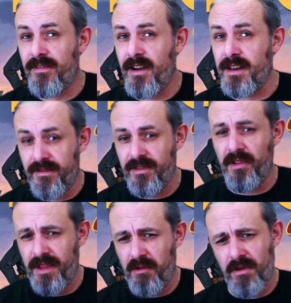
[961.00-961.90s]
find. If
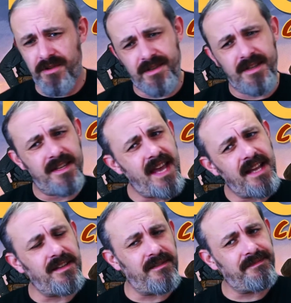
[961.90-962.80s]
not, there was
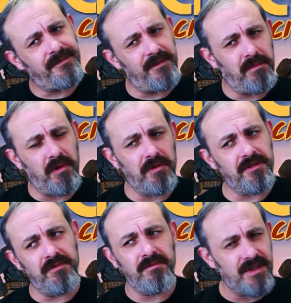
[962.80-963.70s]
Detective from
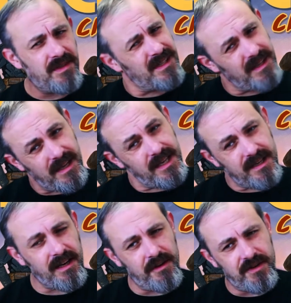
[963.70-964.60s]
Portal, which
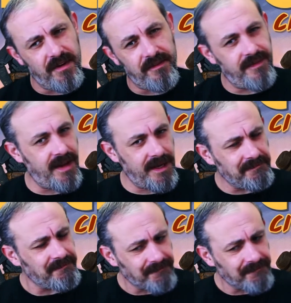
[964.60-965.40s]
is a close run thing.